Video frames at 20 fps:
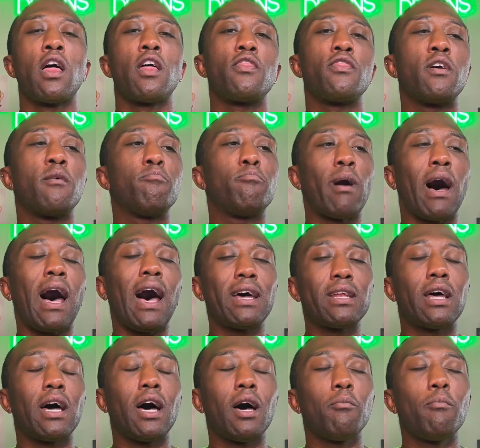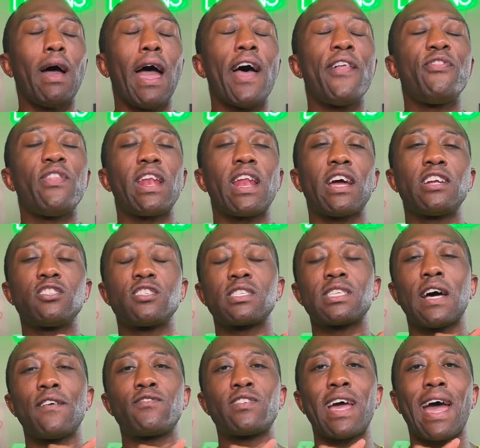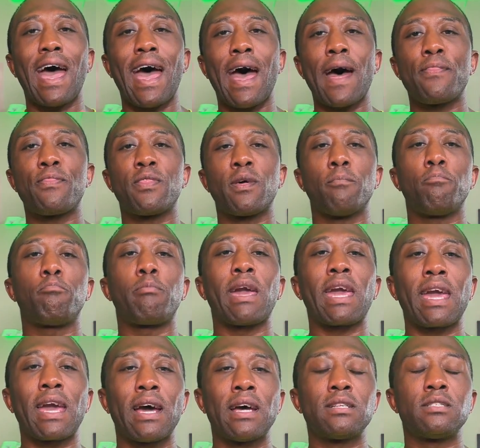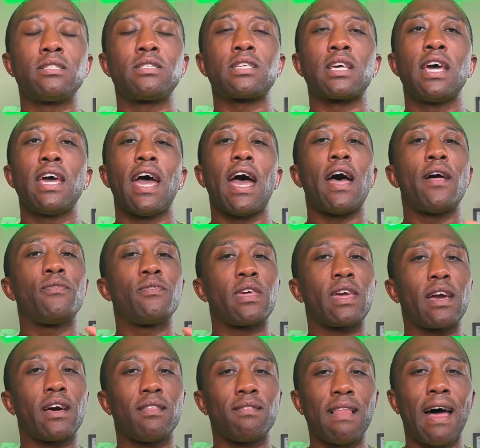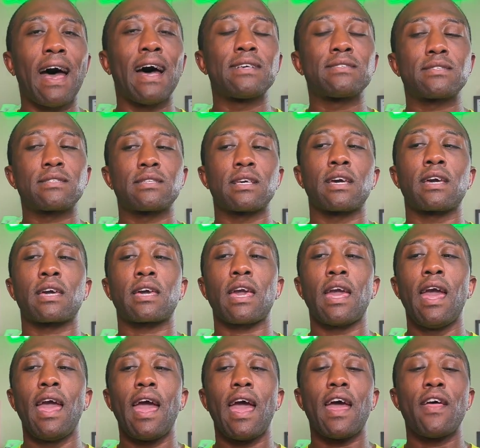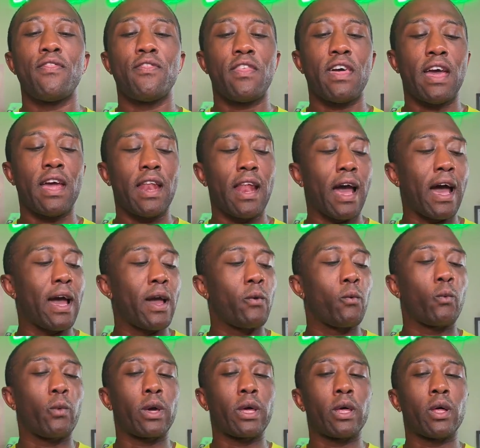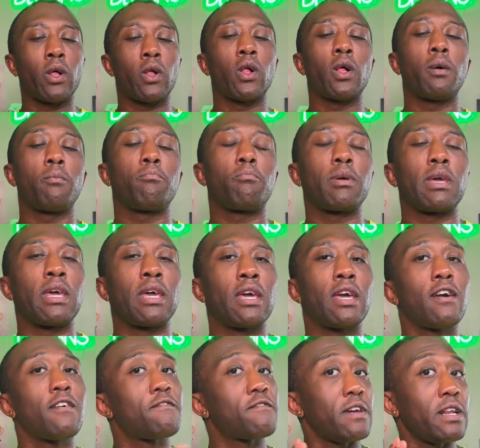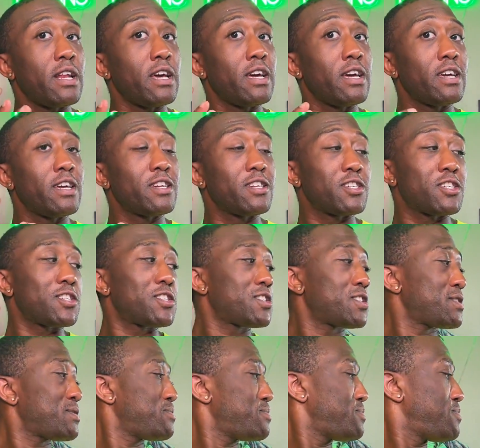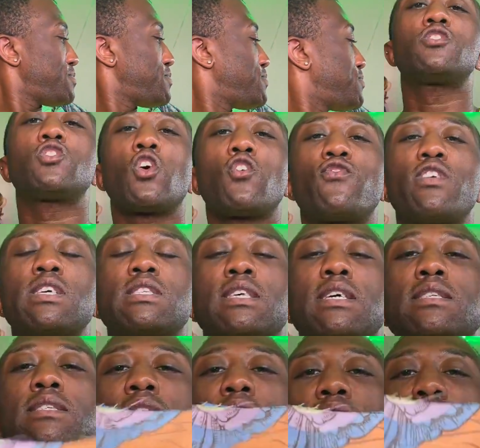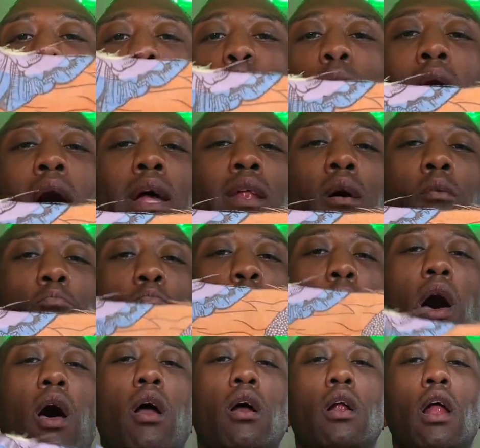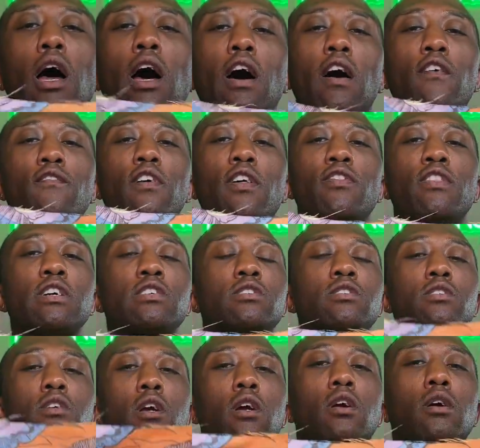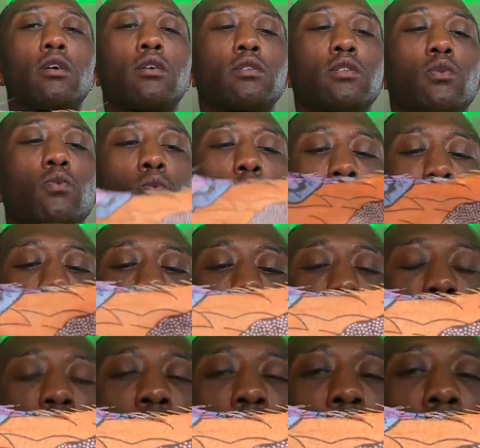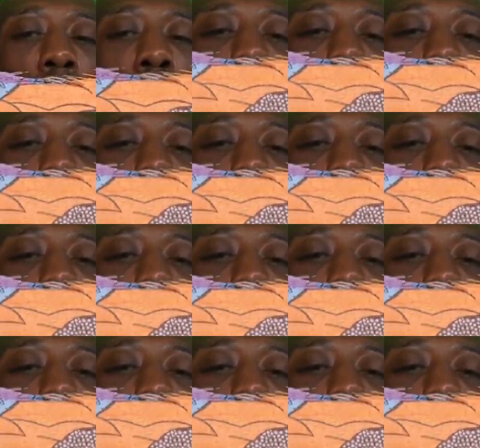the bottom, and then I just have to add the band and the elastic, and then I will be finished. So this is the bottom part of the skirt with the